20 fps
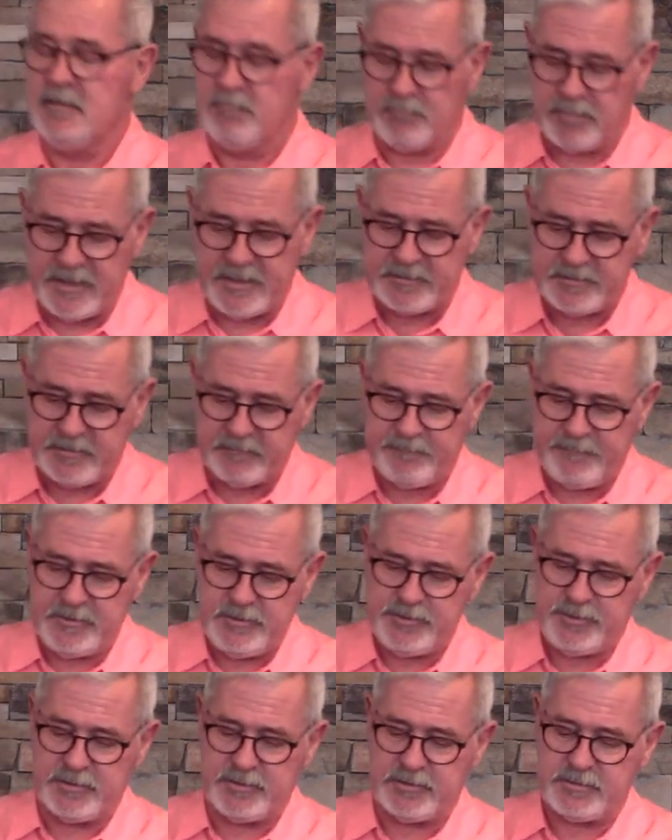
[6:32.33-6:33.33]
Blessed.
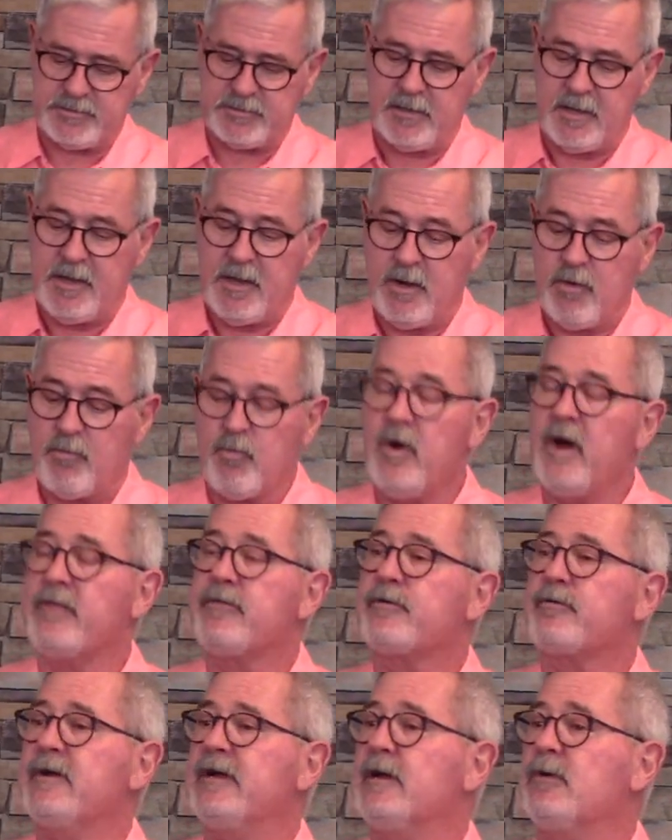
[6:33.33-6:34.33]
Ephesians
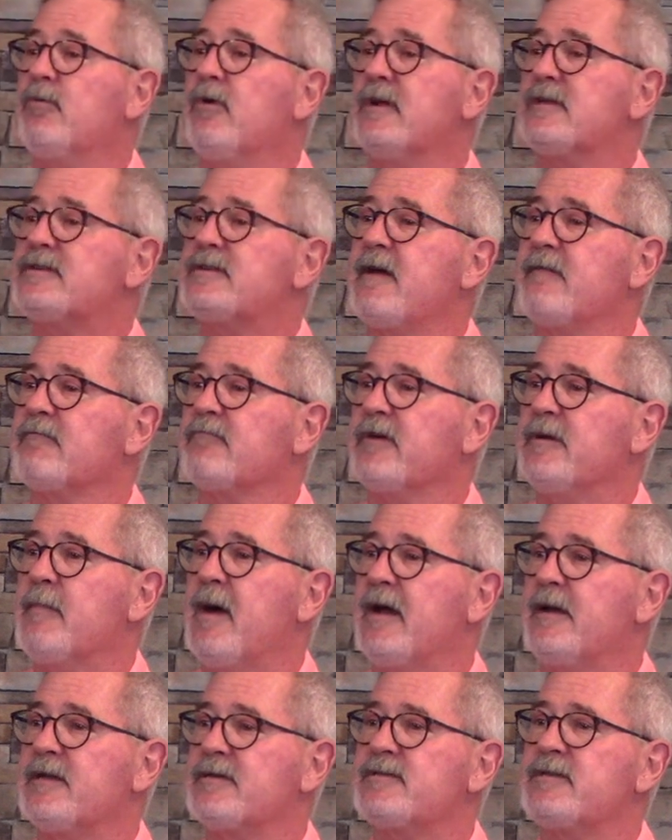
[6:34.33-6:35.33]
1, 3 and 1, 7
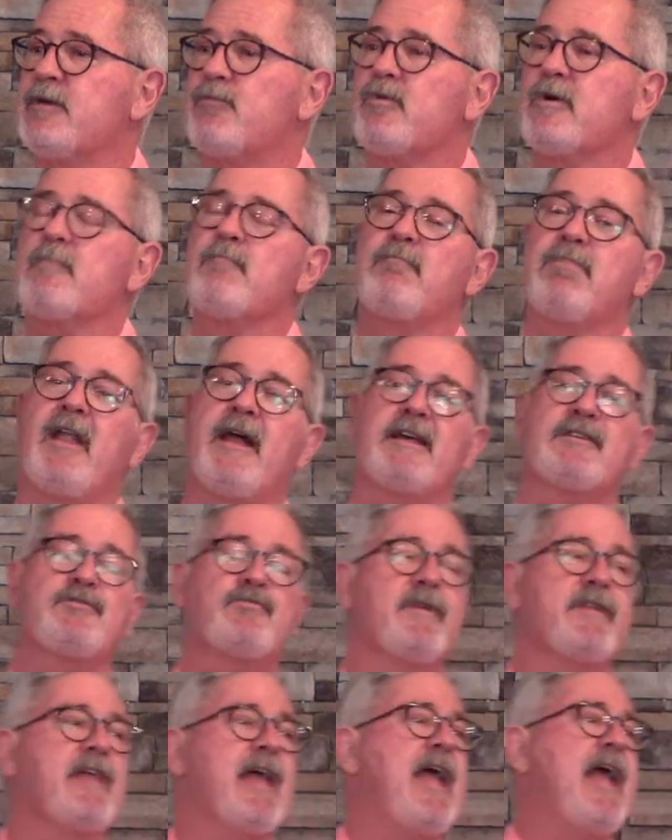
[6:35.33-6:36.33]
remind us that we're
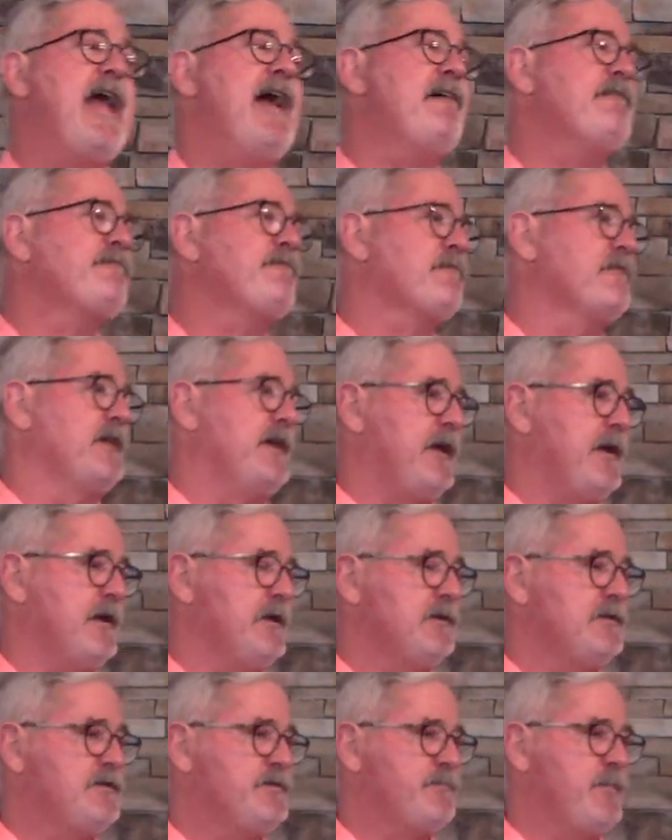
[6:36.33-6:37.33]
blessed with every
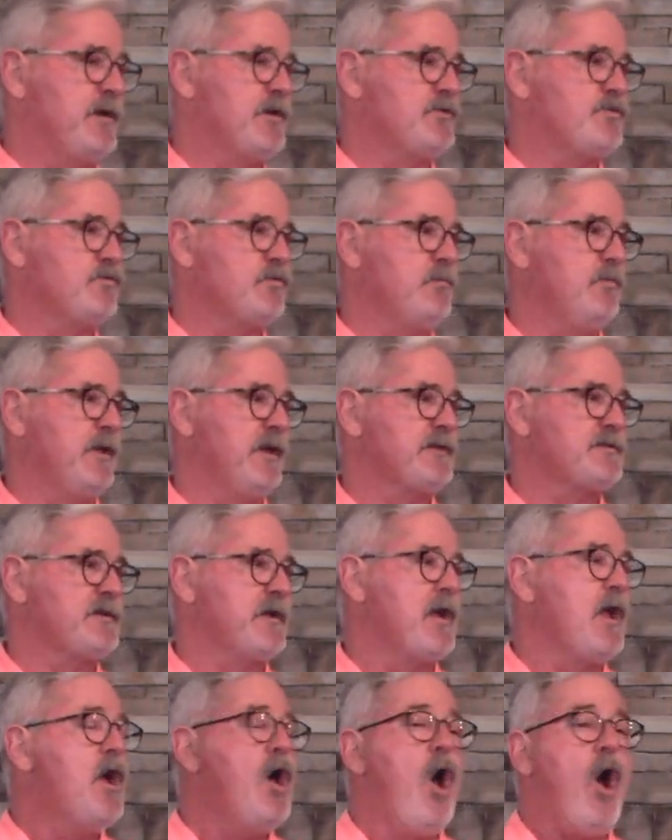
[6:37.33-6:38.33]
spiritual
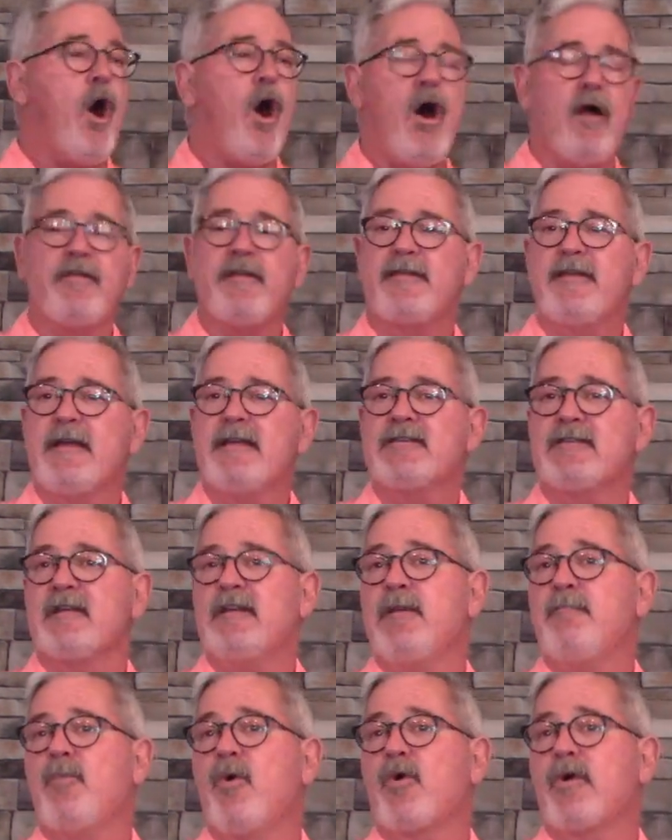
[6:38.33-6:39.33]
blessing. All the things
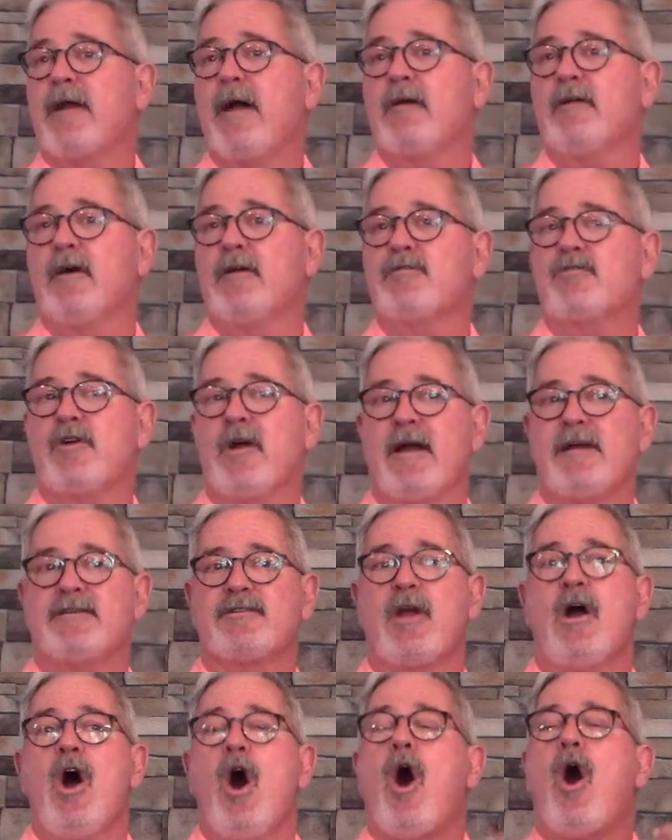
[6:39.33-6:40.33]
that He poured out on
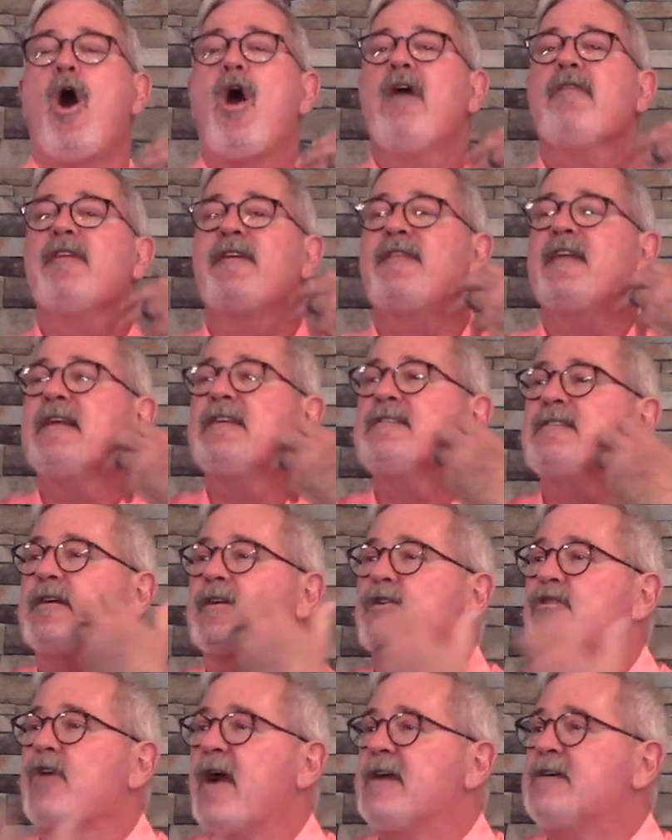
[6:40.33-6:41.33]
Christ, all the things
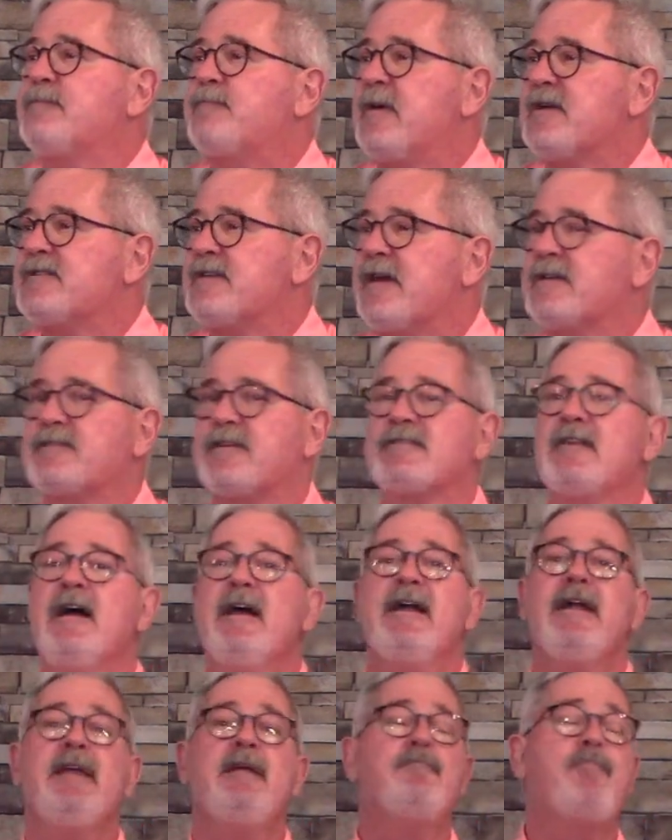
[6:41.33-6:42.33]
that Christ possesses,
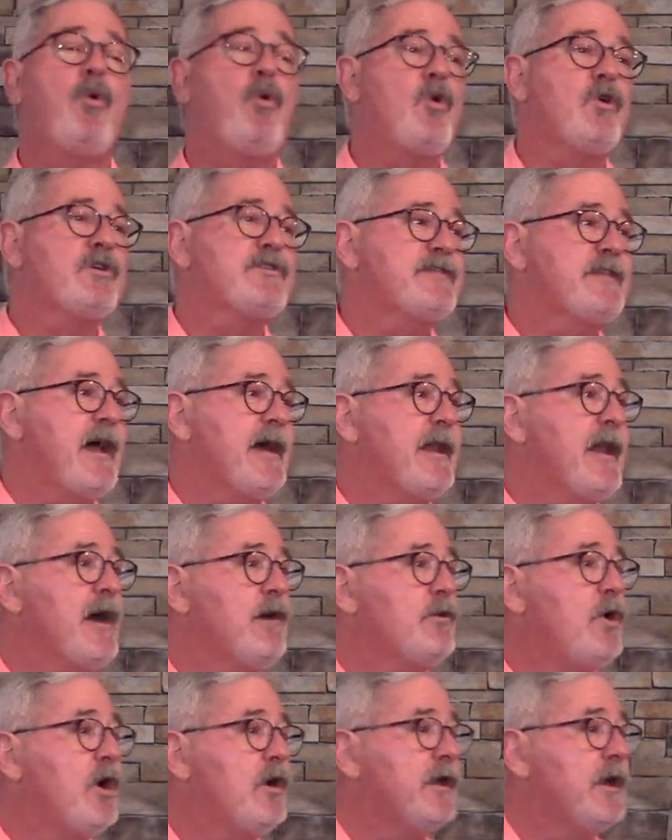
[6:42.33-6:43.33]
He pours that
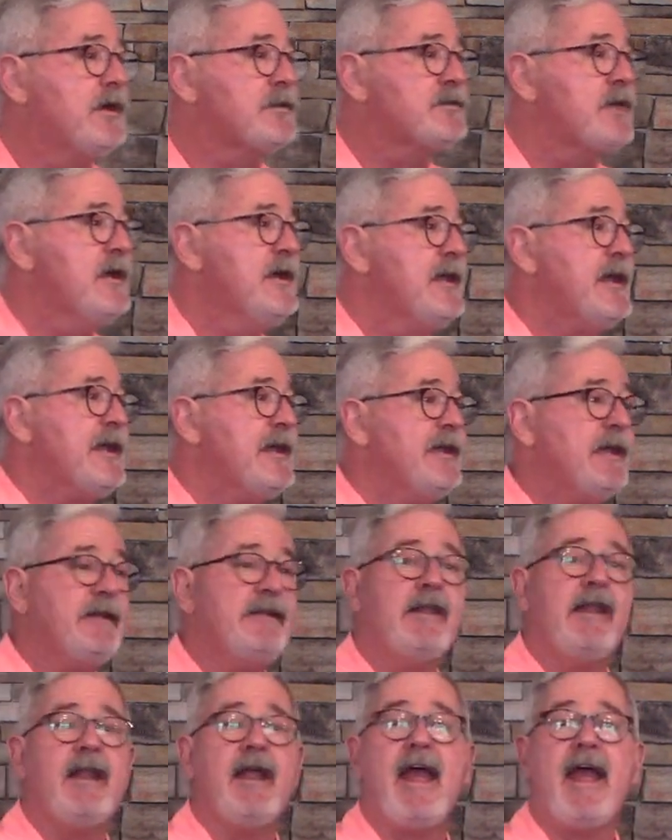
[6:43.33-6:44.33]
out on us.
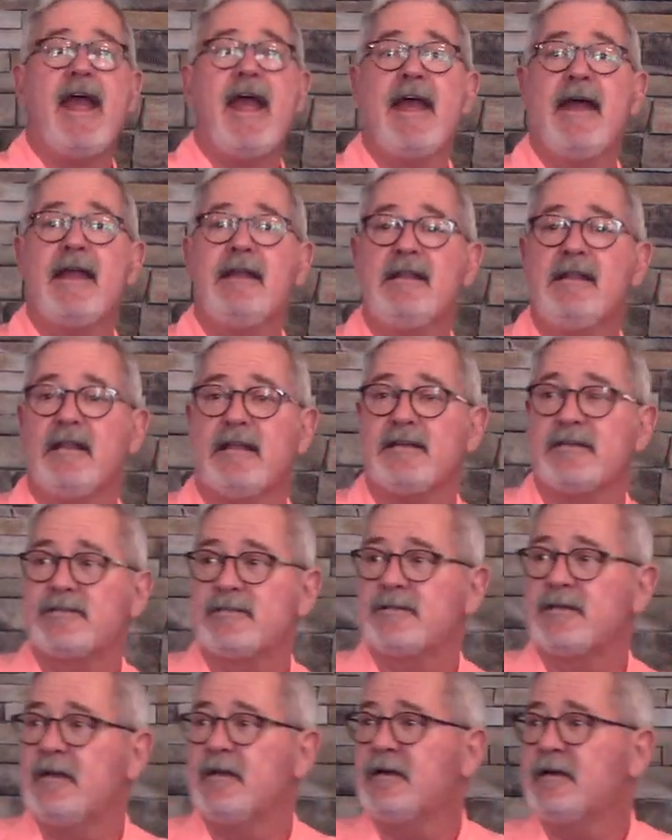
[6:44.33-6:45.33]

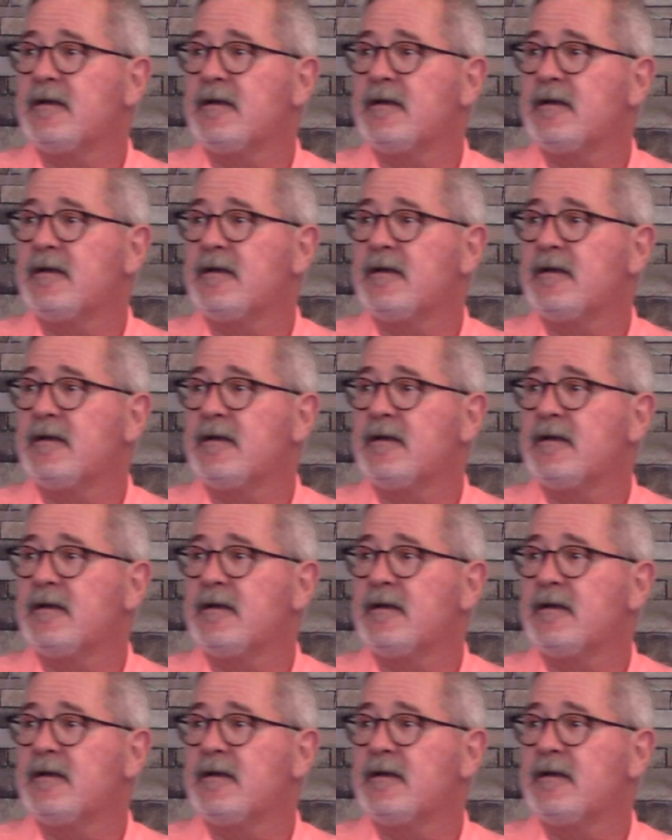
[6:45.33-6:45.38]
Endless